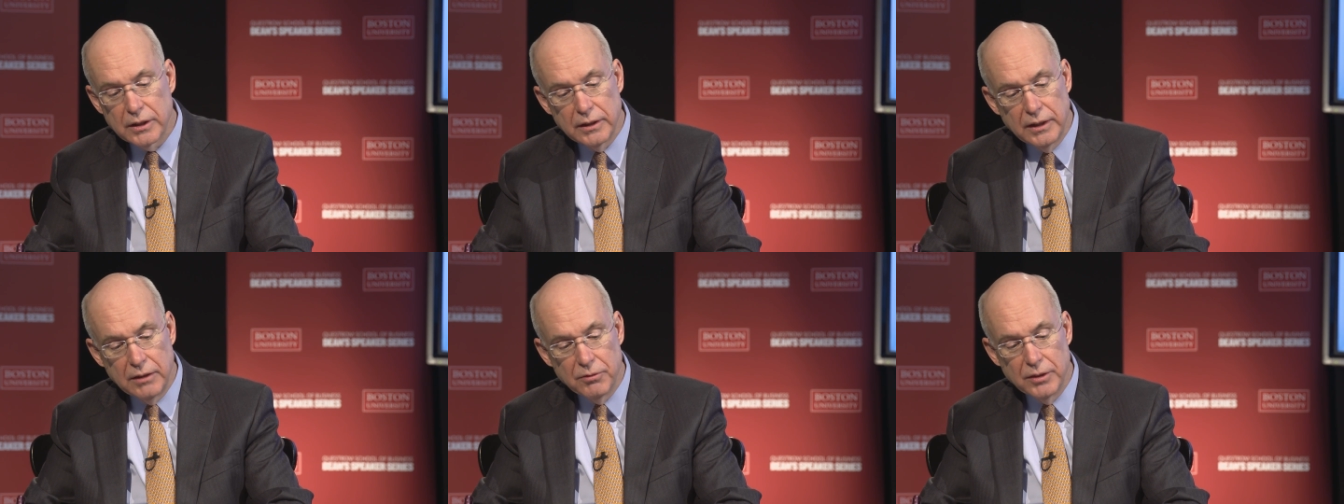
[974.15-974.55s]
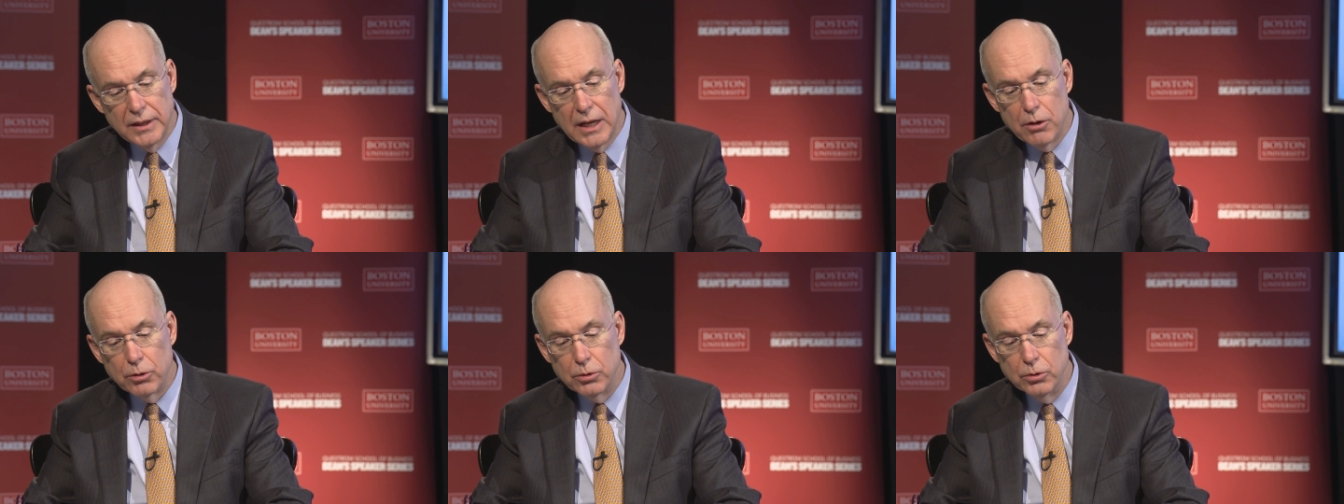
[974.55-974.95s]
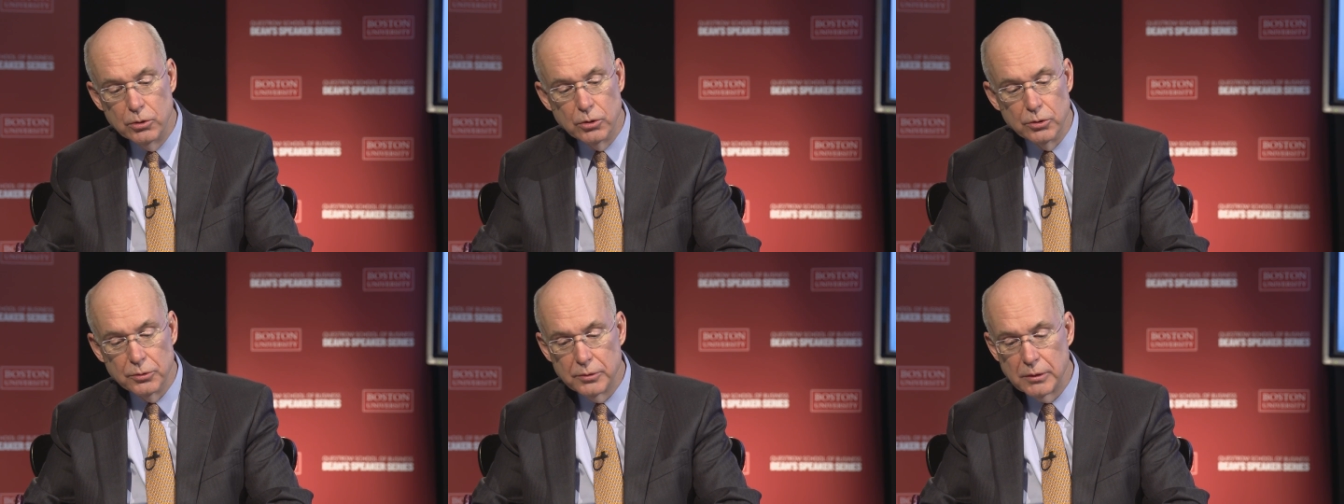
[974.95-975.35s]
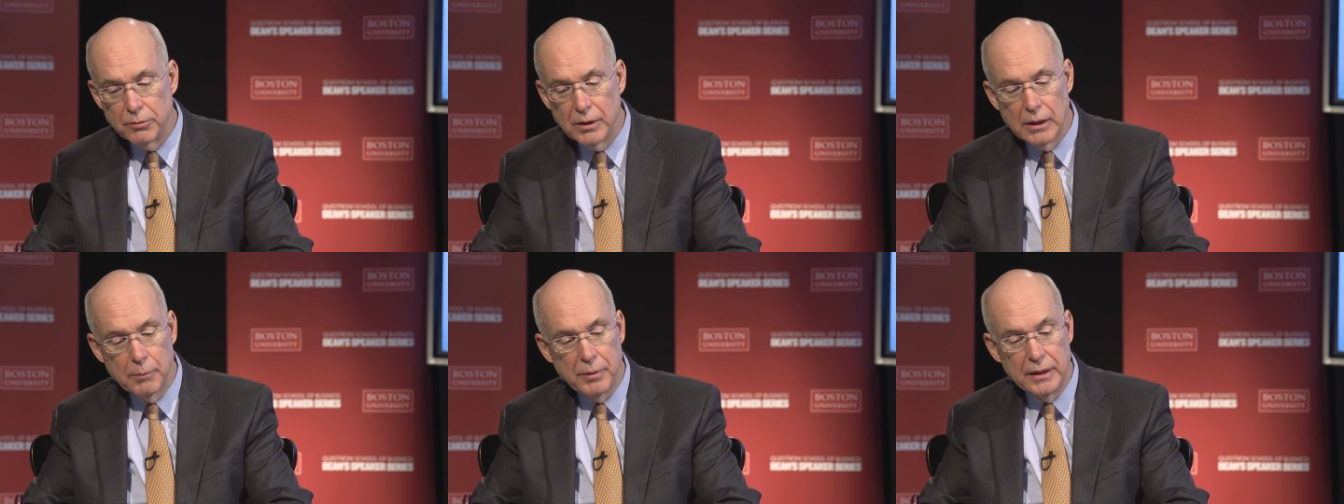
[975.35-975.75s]
and even now Google
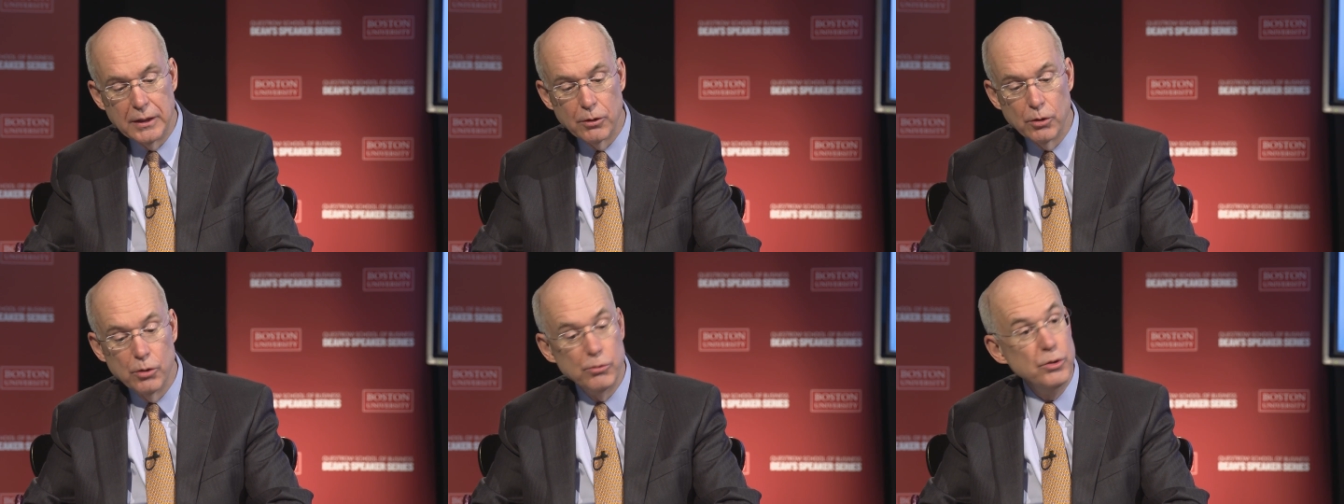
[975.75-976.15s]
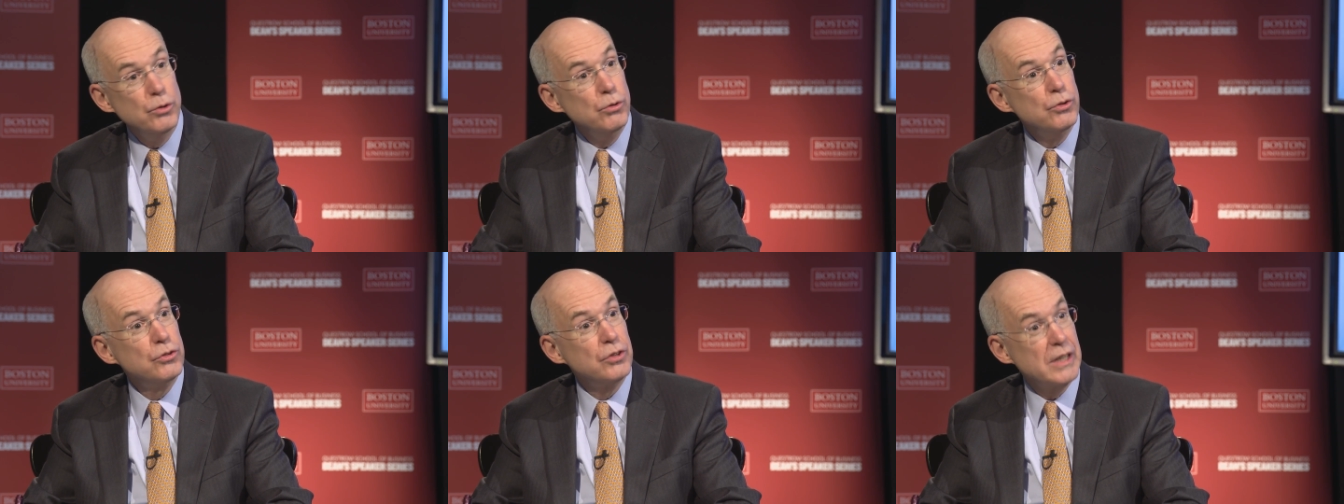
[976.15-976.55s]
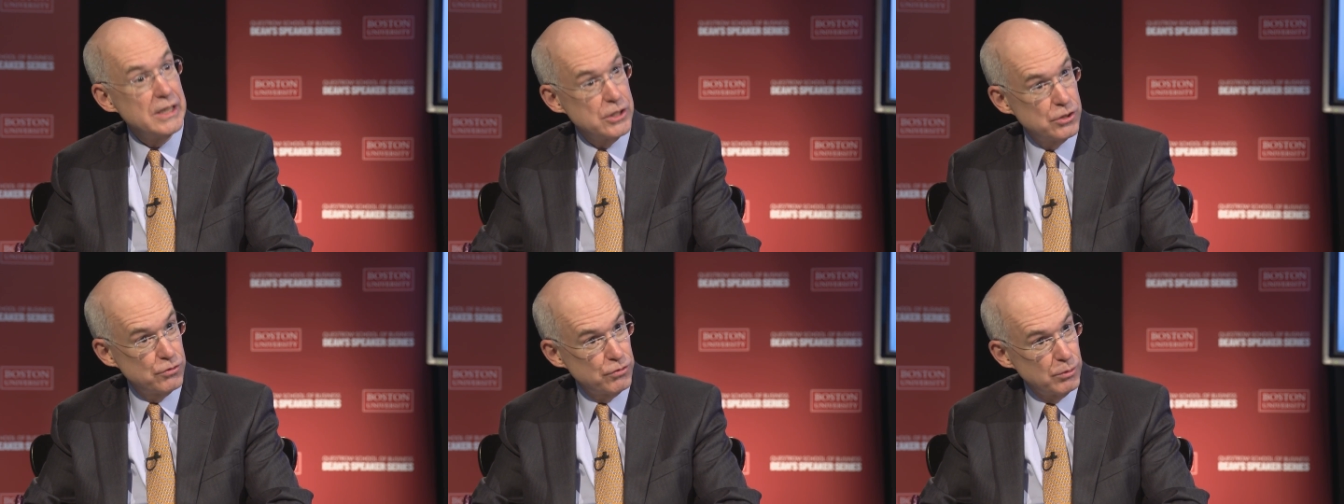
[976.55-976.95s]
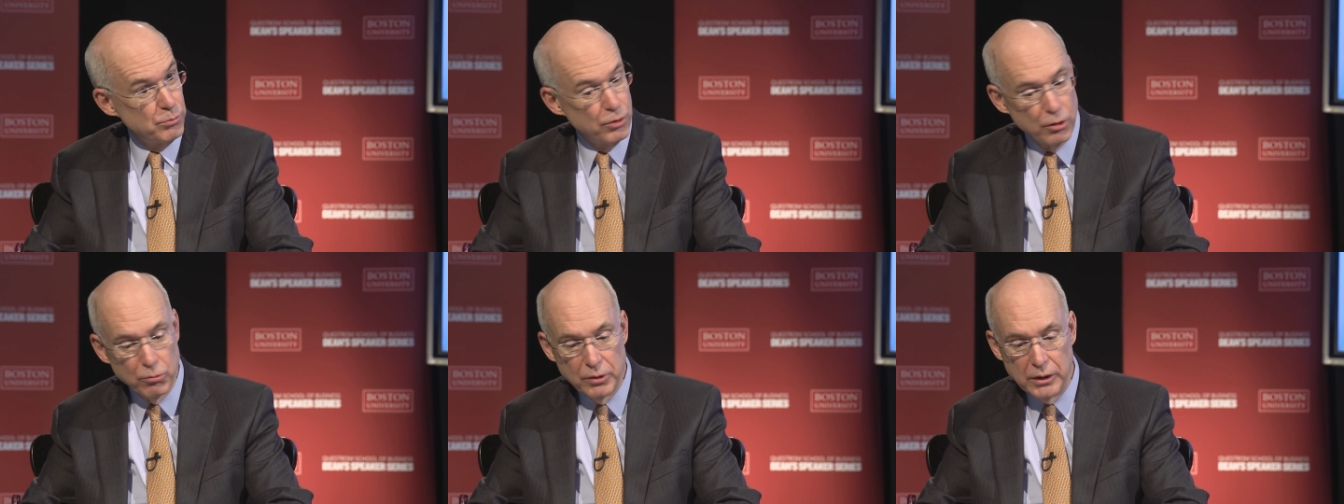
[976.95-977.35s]
developing their own news sites for
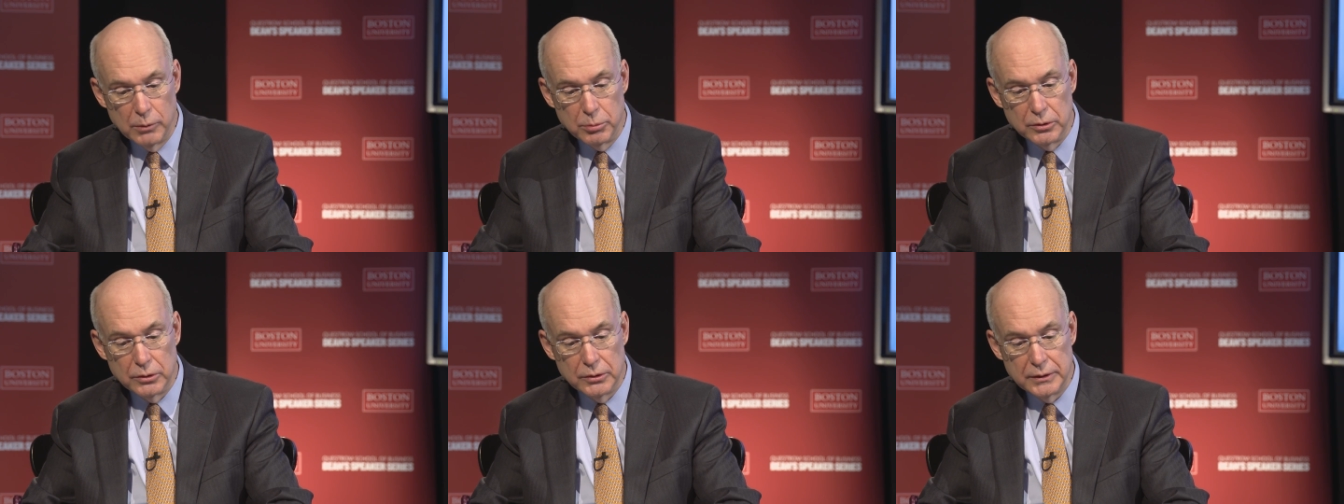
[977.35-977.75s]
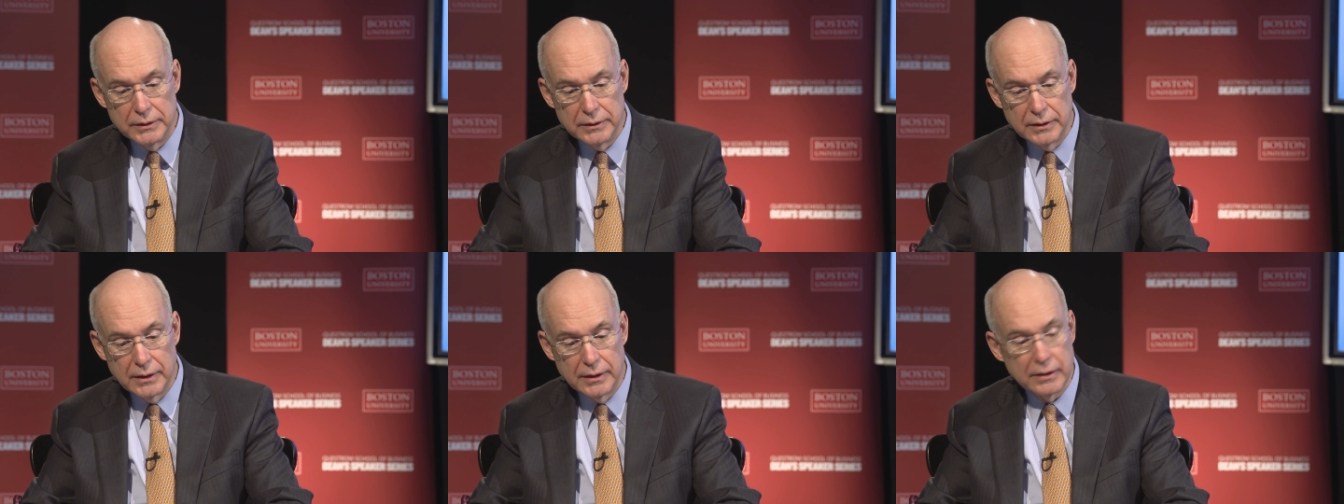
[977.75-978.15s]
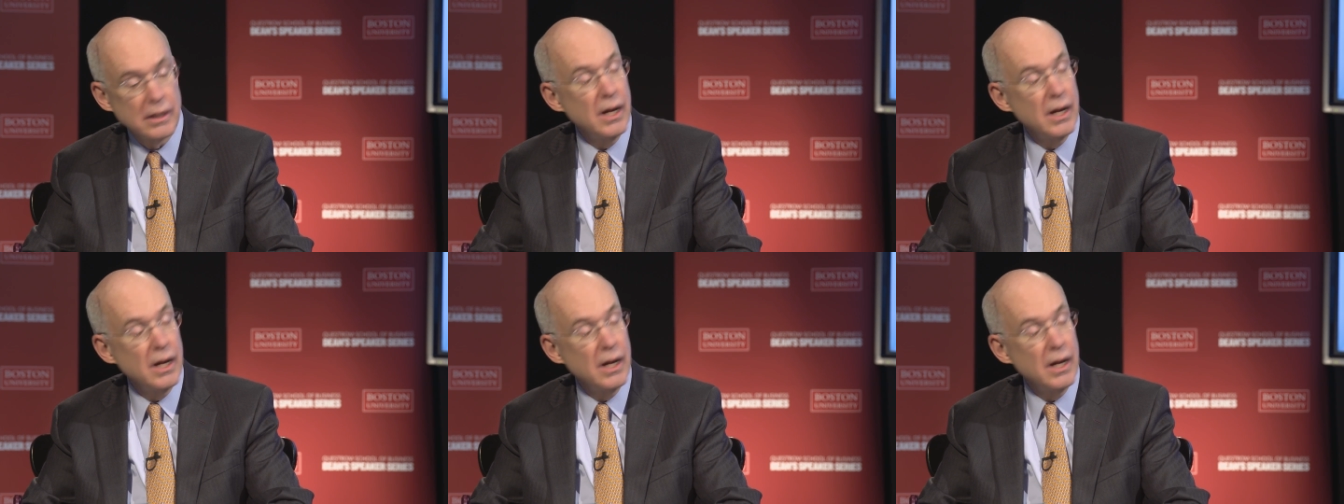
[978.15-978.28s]
more readable uh,